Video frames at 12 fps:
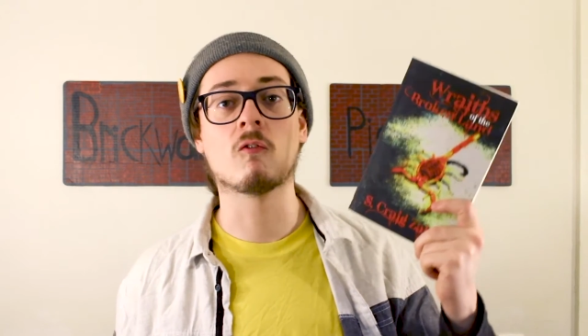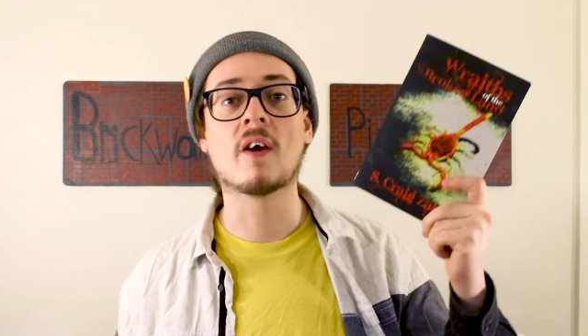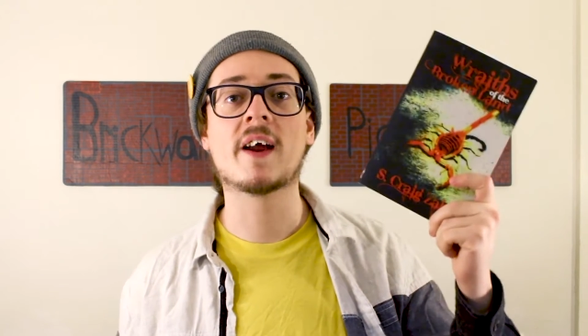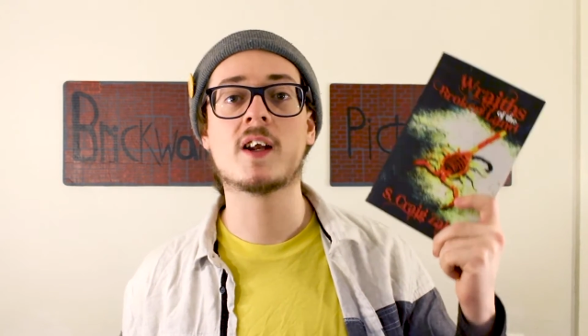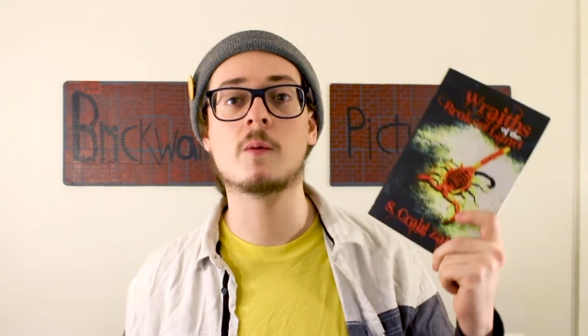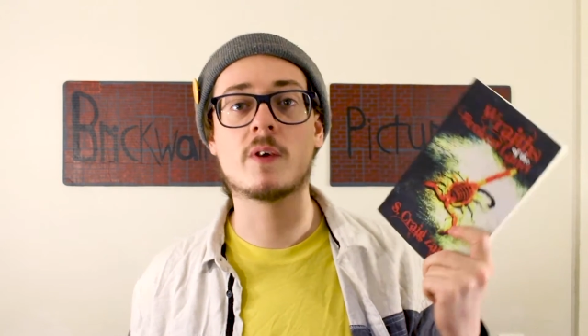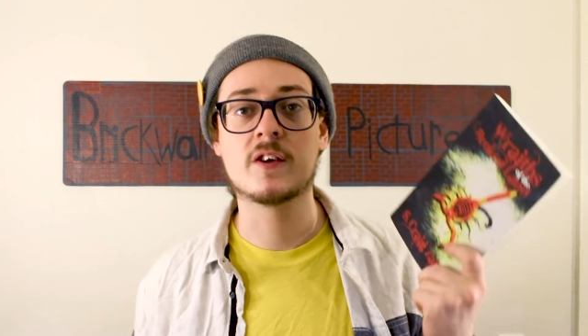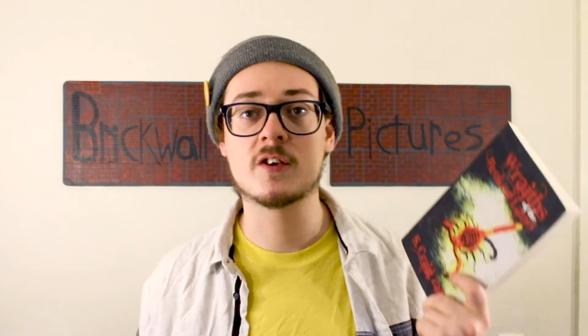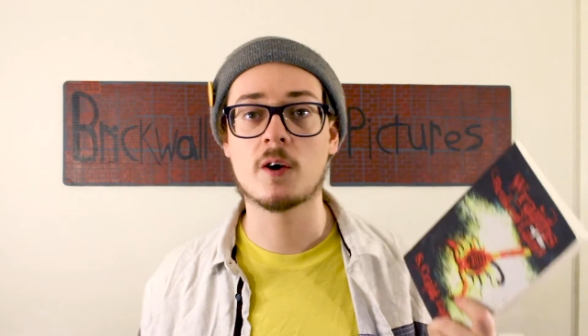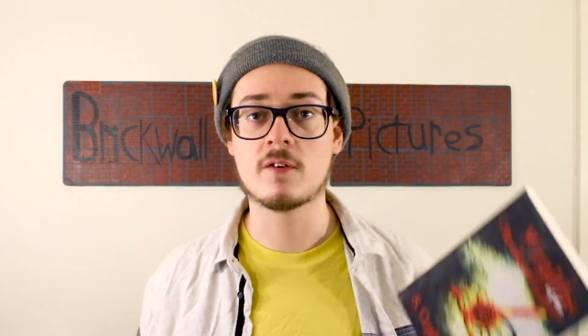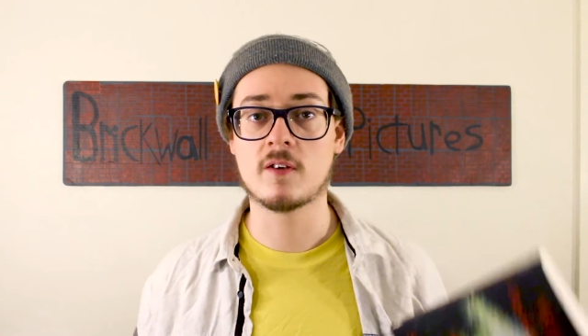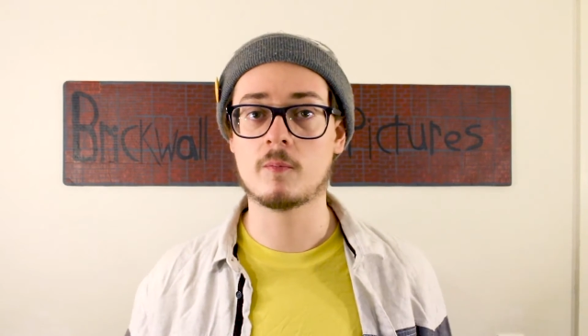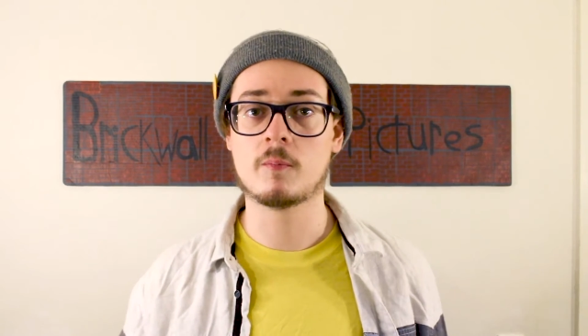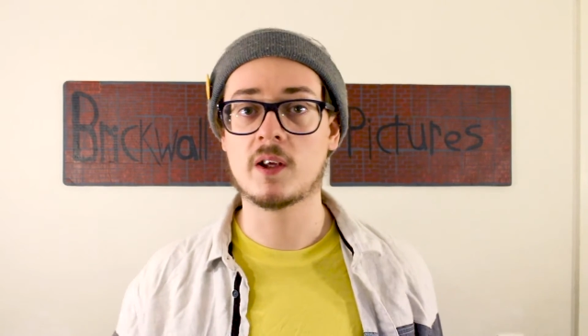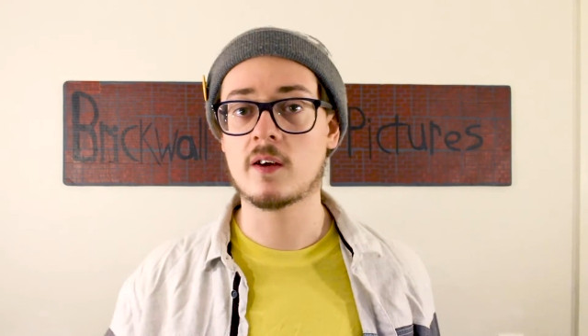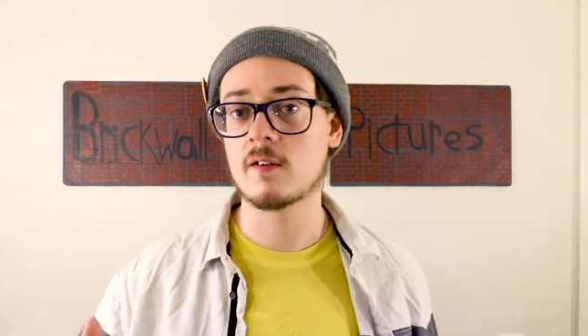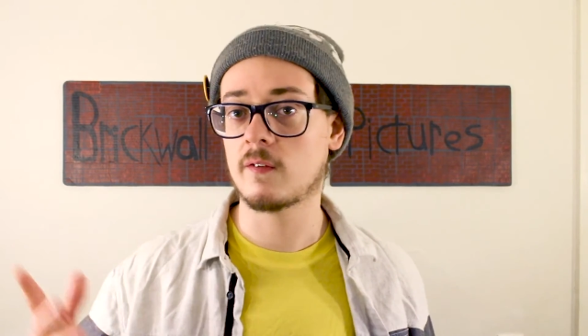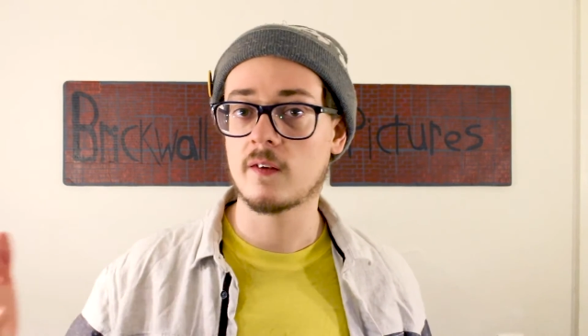randomly chosen
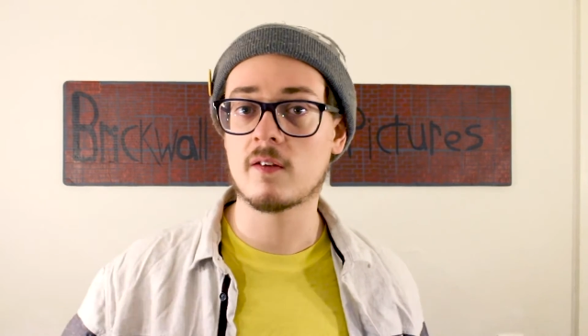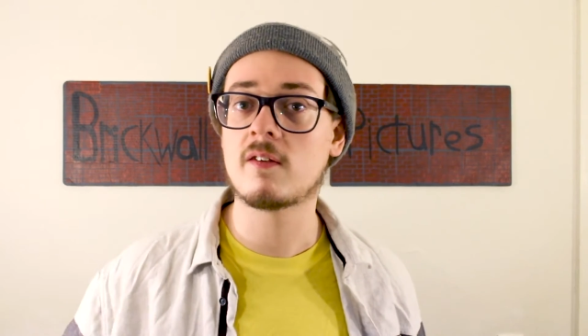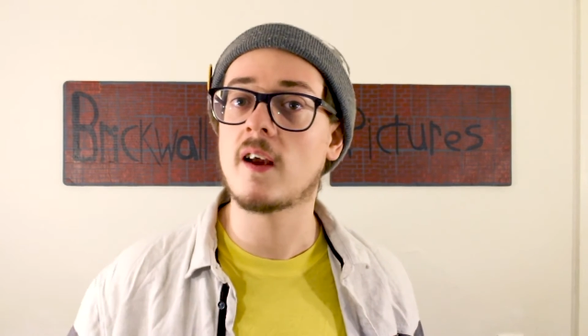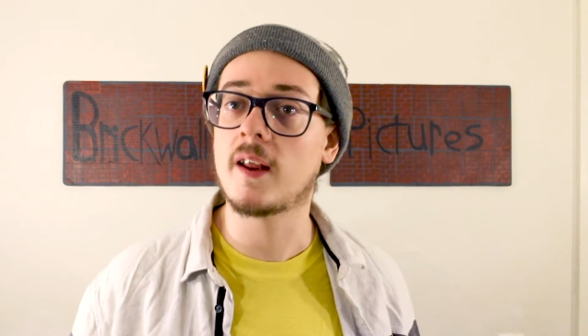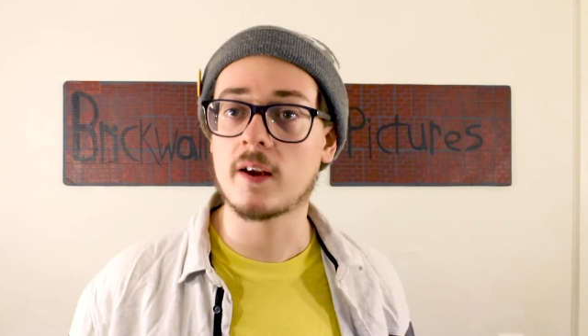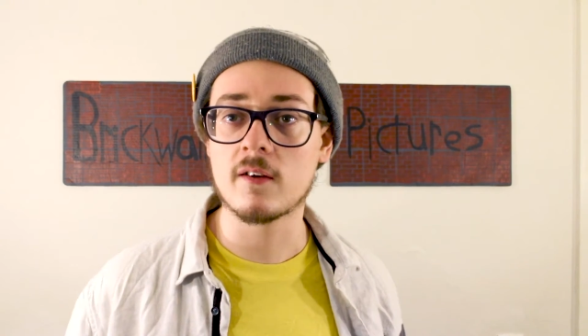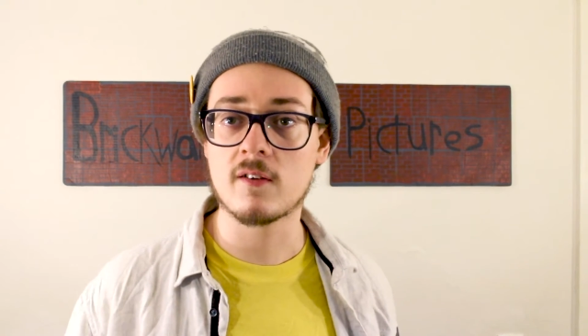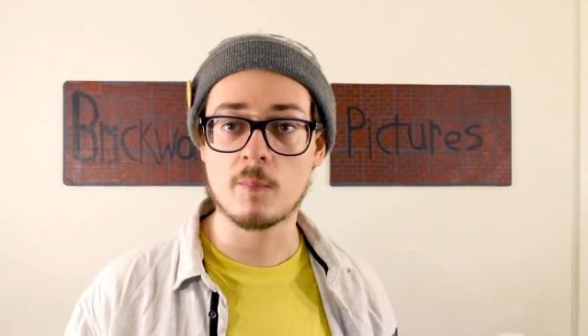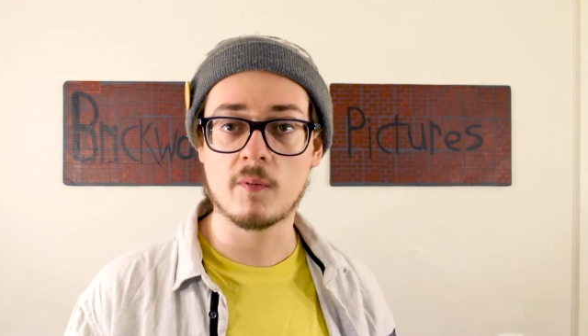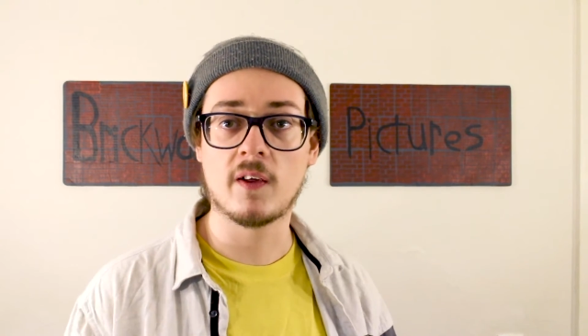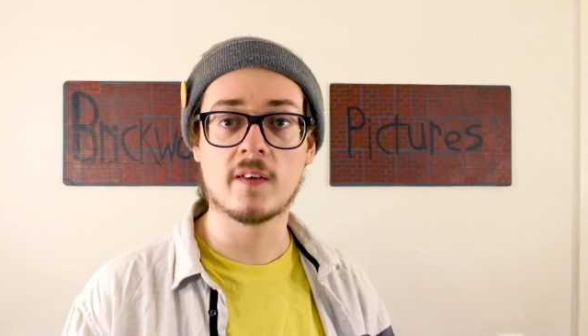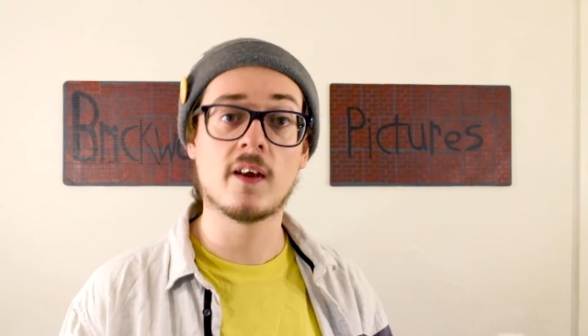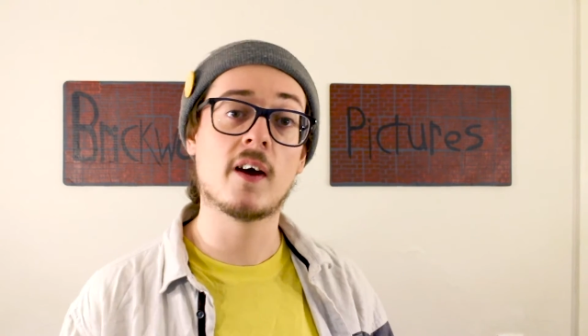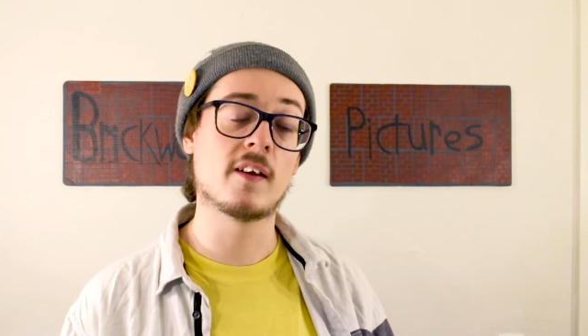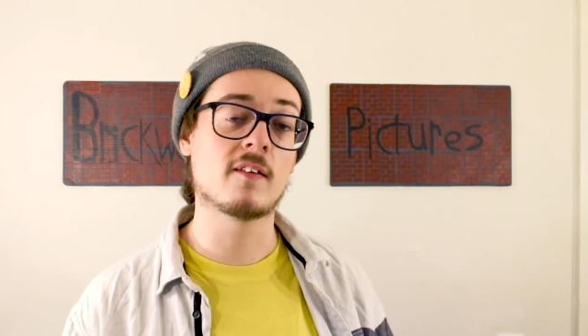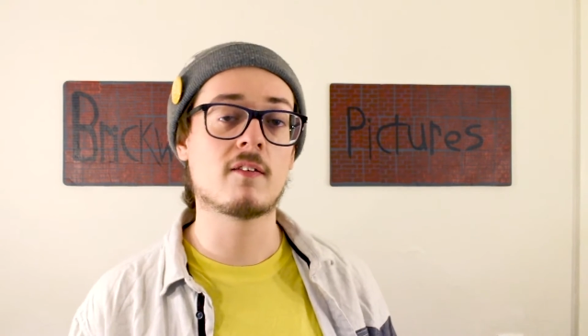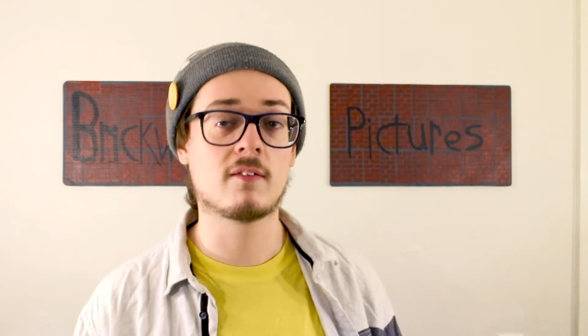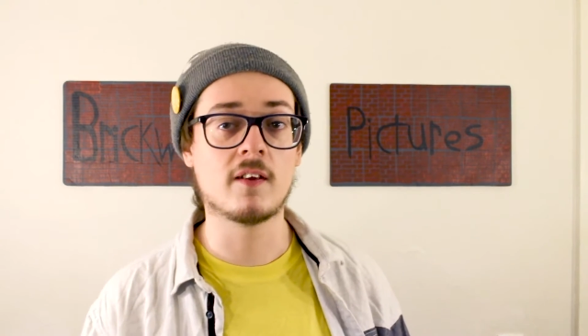because of the setting or something like that.
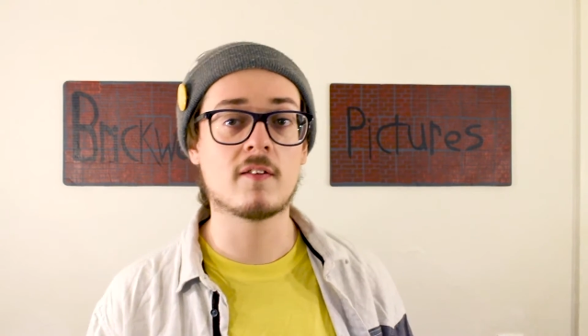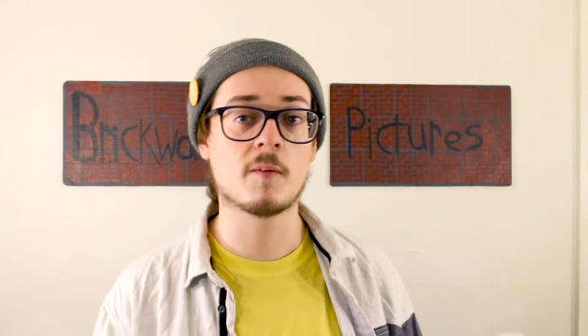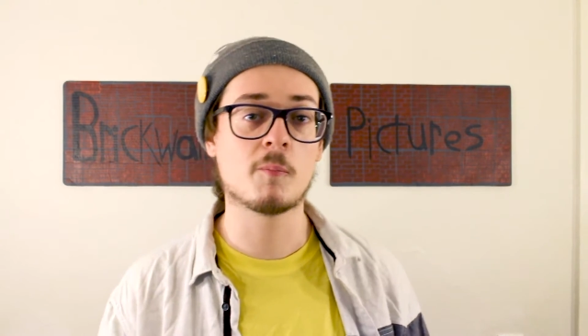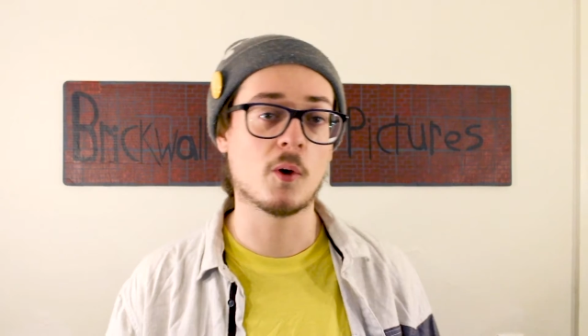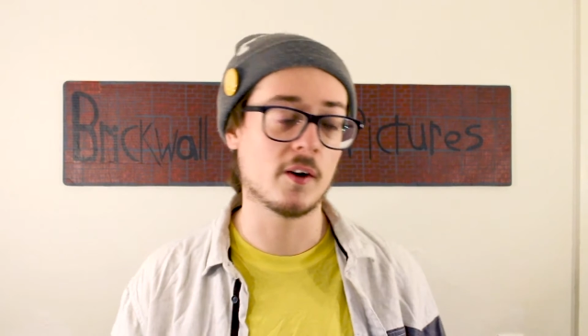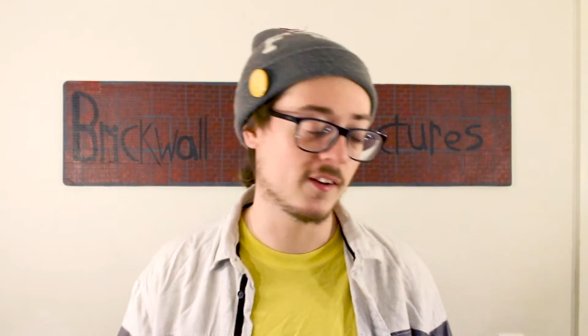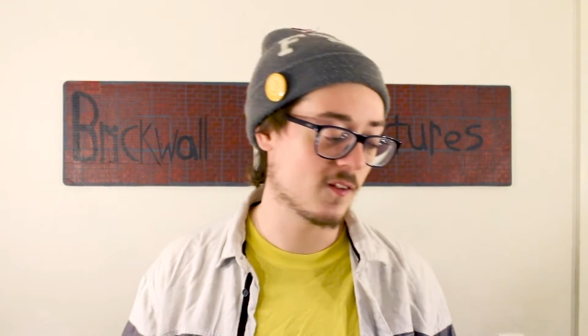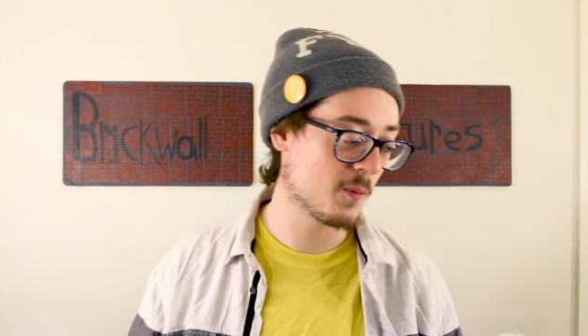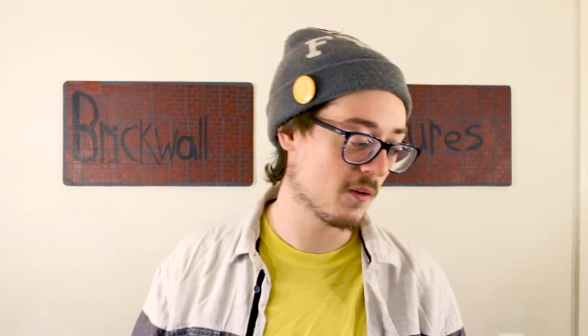It's it's important, it's